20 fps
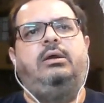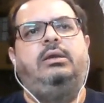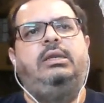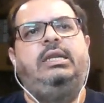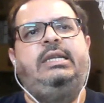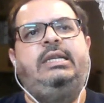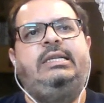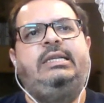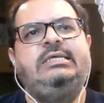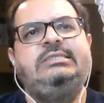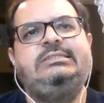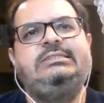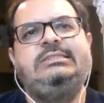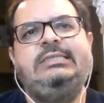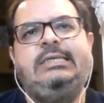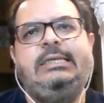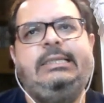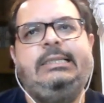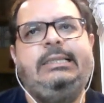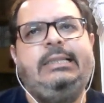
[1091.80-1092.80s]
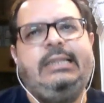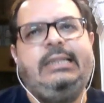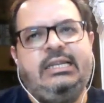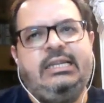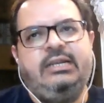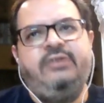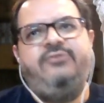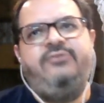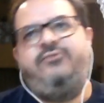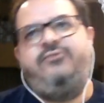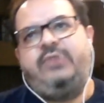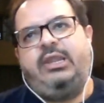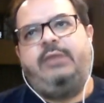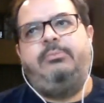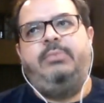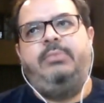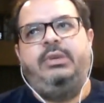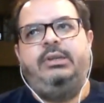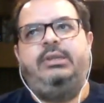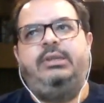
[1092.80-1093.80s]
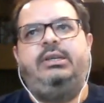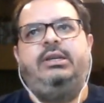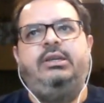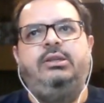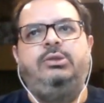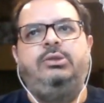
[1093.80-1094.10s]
It is a little fragmented.